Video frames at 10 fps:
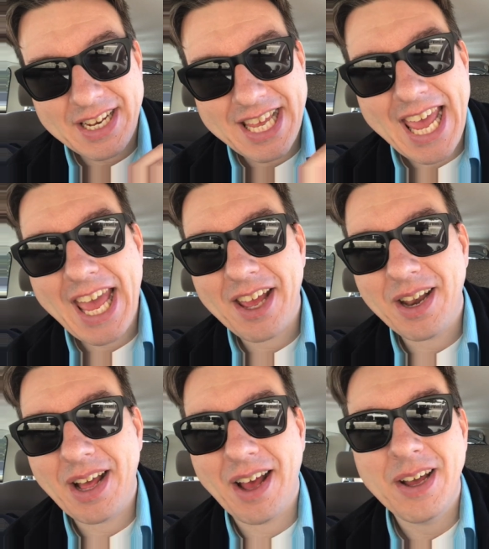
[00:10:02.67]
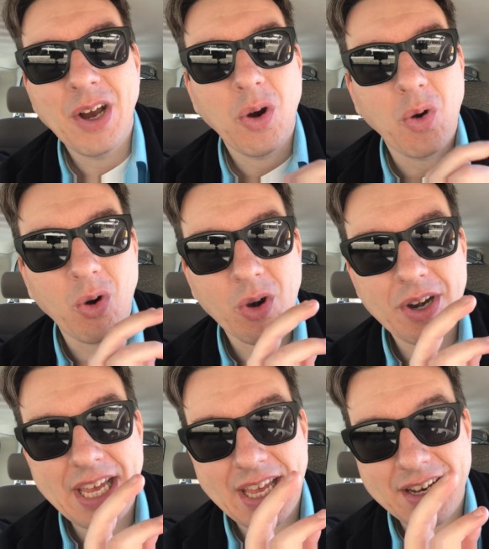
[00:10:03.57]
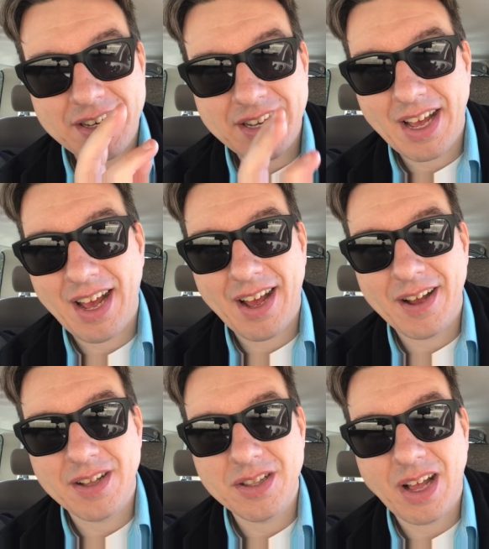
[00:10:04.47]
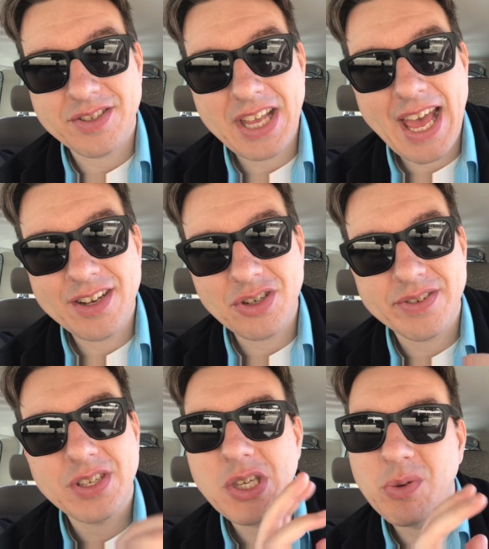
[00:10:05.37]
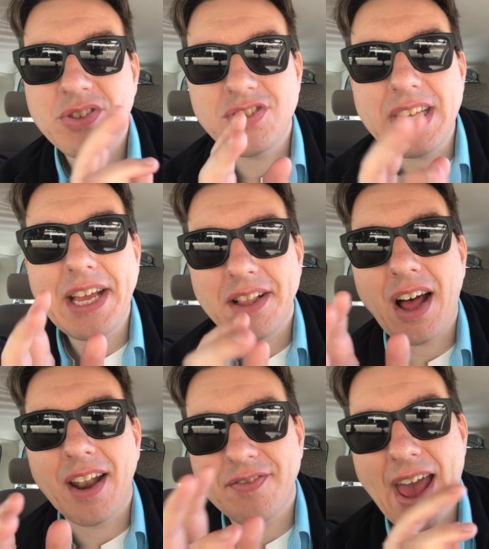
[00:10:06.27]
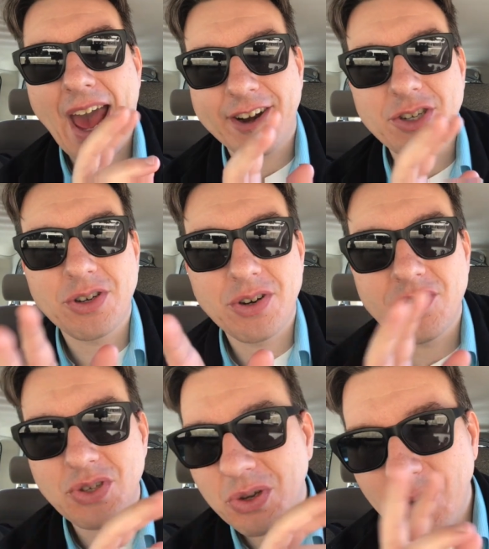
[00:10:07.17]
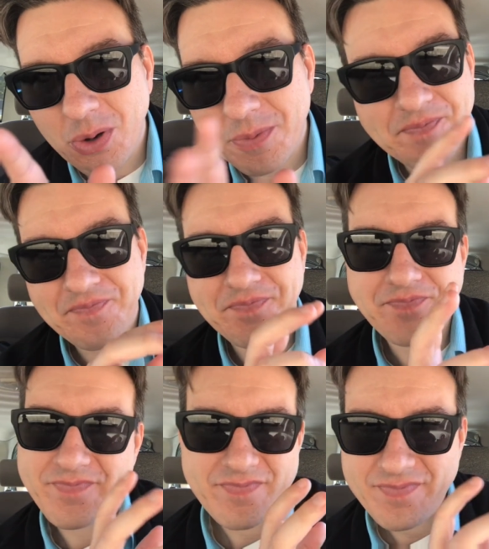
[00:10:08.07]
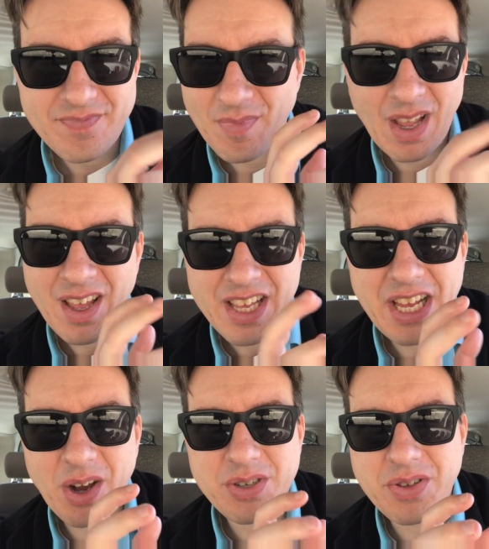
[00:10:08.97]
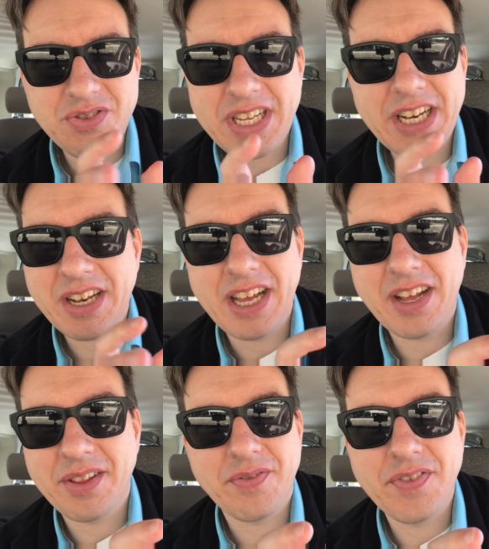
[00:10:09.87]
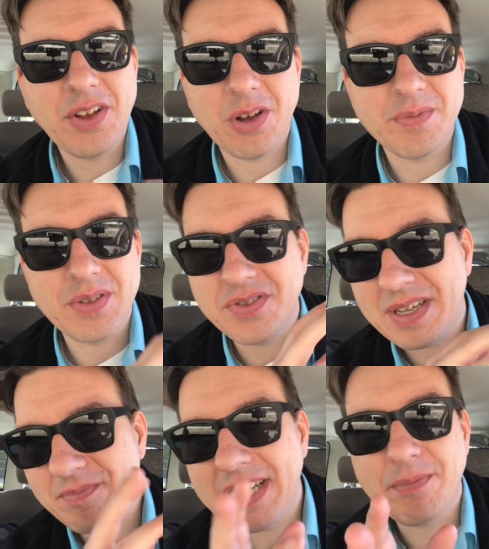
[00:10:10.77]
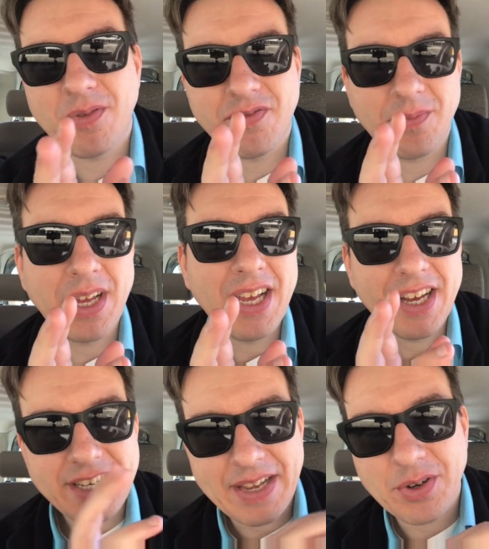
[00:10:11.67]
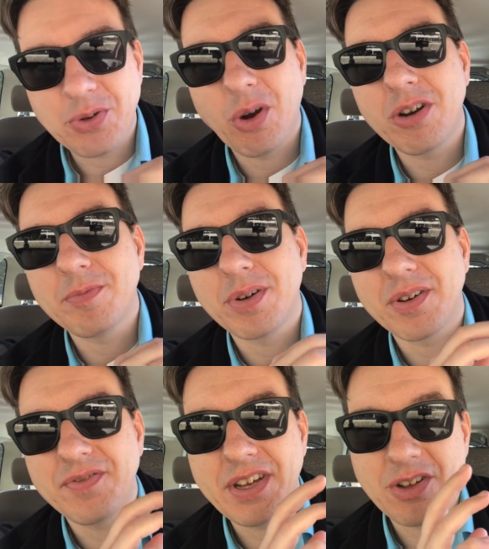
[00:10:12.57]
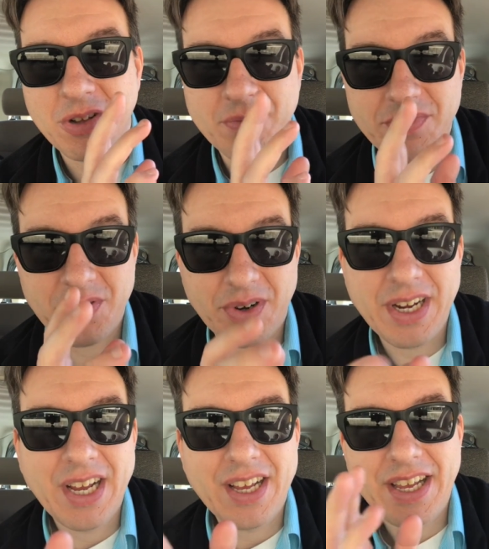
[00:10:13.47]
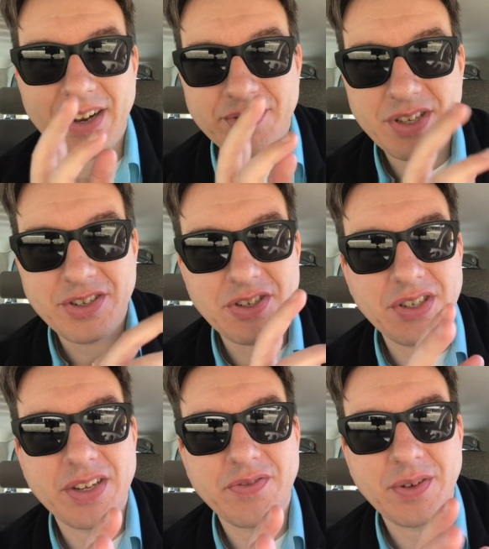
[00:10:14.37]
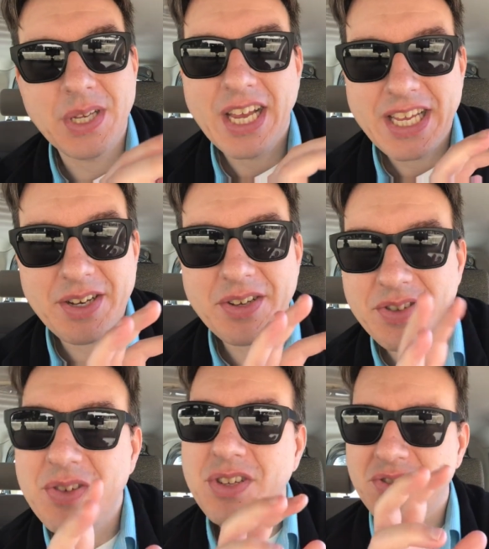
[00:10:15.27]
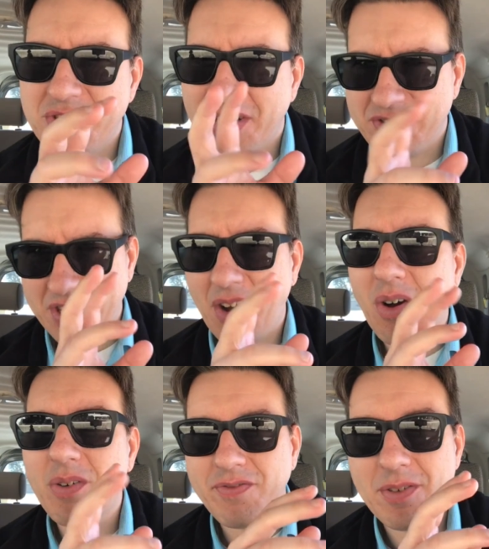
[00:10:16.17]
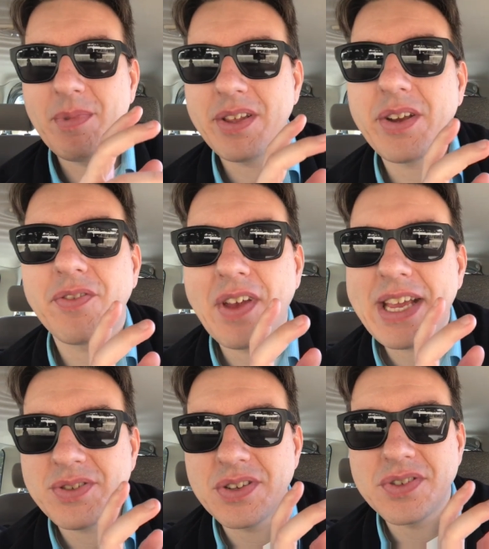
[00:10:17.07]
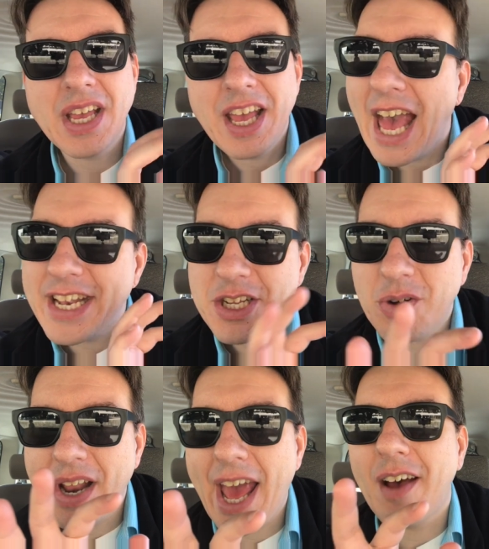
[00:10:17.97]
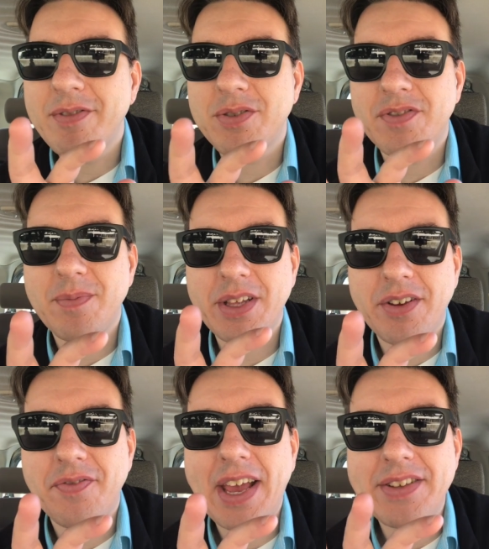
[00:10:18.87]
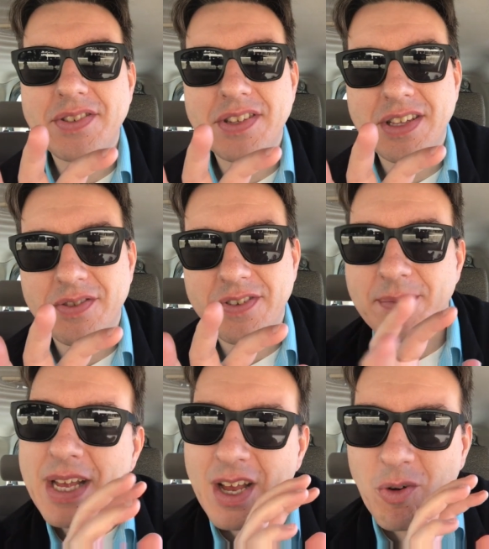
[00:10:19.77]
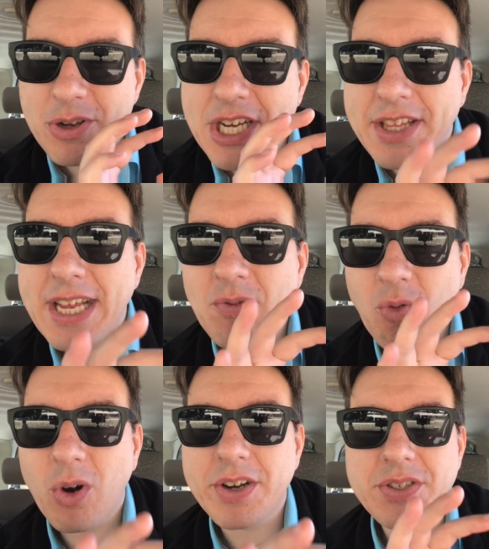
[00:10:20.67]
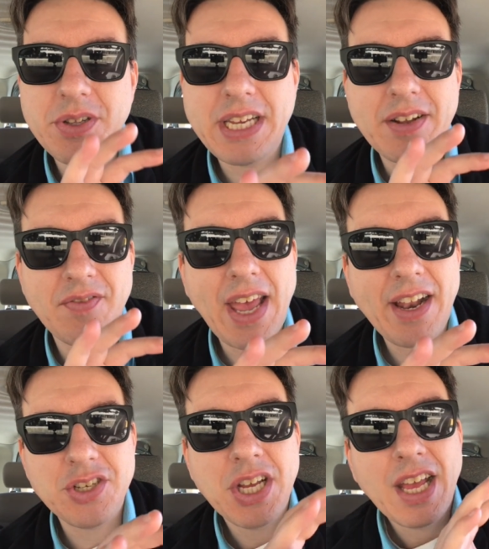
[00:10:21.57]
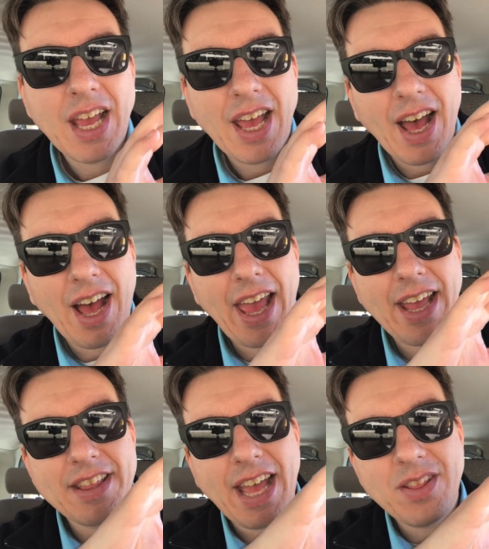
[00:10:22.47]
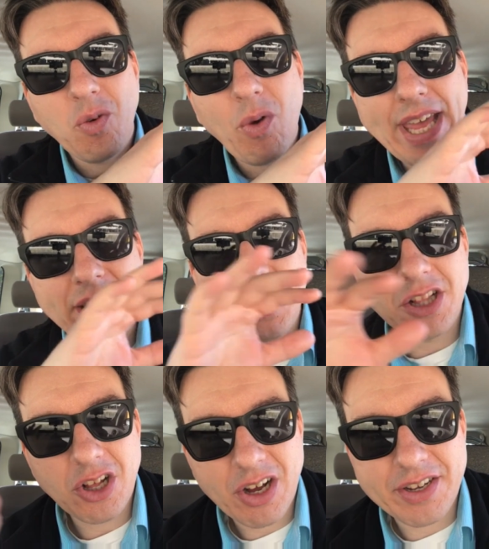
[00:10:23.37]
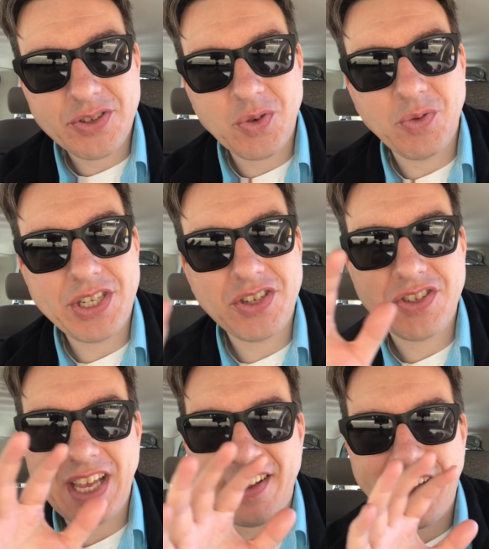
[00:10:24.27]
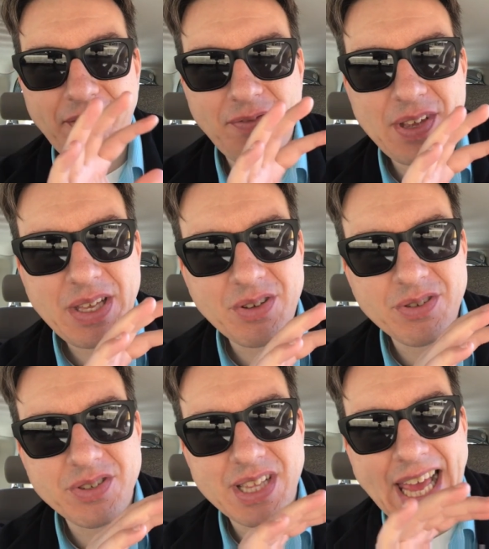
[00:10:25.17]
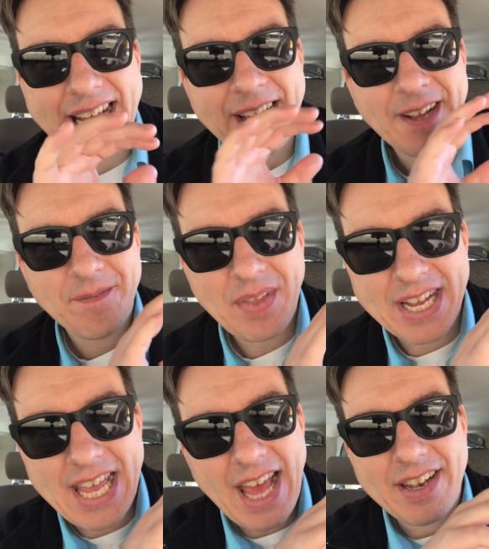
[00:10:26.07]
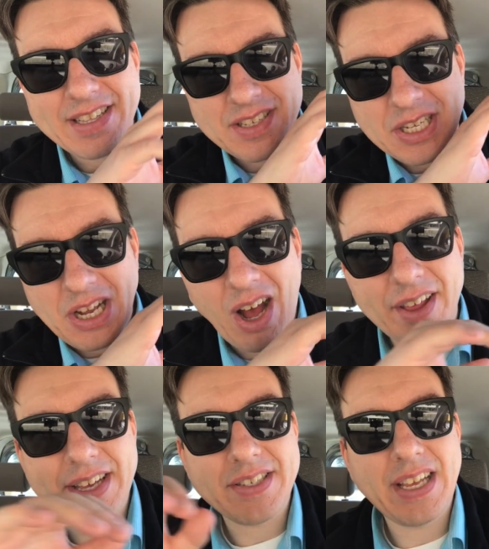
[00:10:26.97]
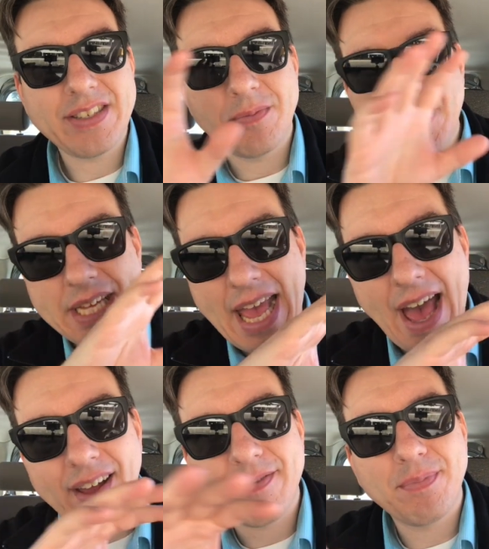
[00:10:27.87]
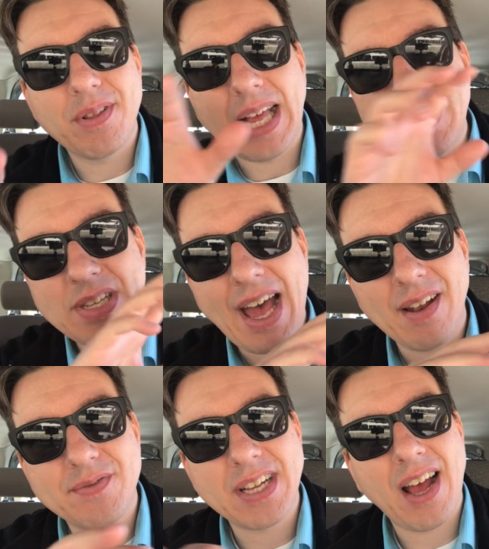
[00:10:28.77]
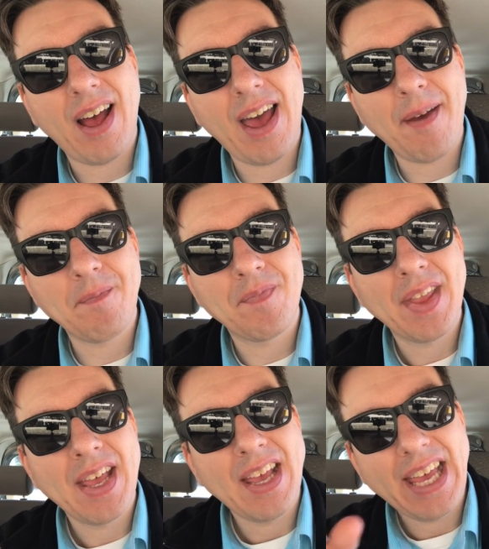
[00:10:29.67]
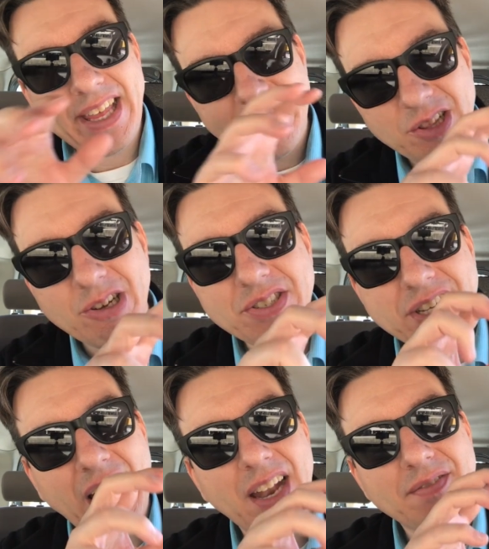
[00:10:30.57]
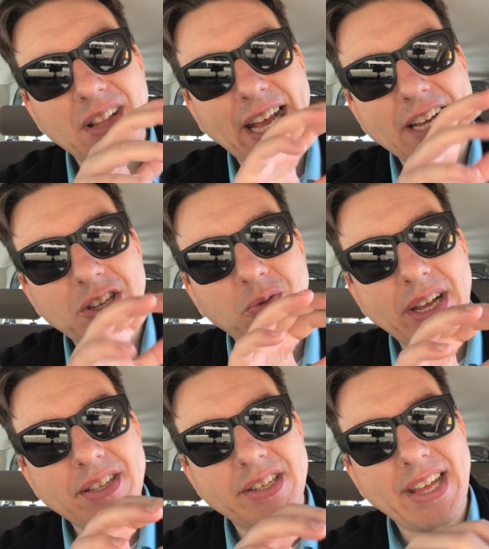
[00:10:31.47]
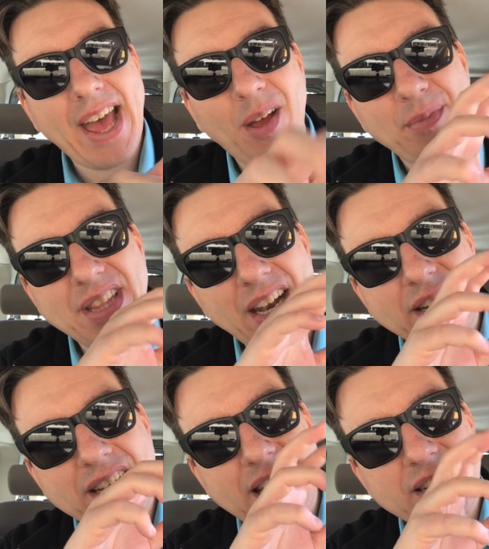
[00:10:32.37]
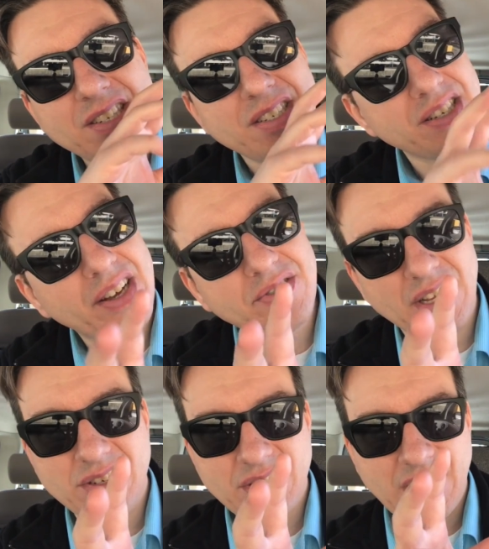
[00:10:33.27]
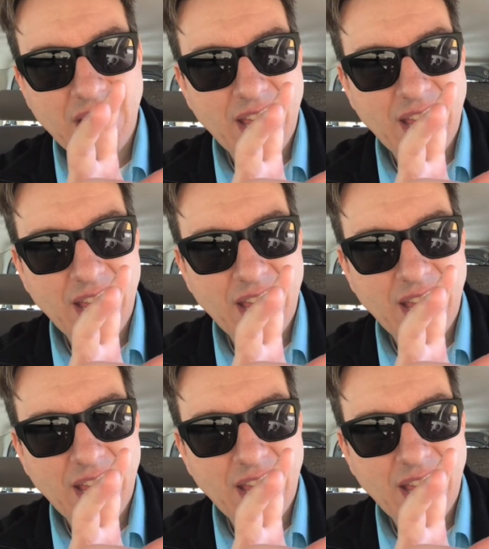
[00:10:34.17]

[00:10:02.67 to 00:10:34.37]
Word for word: in Canada or in uh, Los Angeles, you would see a lot of actors who you know, you'd seen in, in, other films, you'd seen people from David Cronenberg films or, you know, such and such films. You, you, you start, oh, familiar faces. And you don't have those familiar faces in this film, which I think works to the advantage. Uh, and, and the way it looks, which is, it, it feels like, again, this gothic sensibility out of place, out of time. It looks kind of like a New England town, but then it kind of doesn't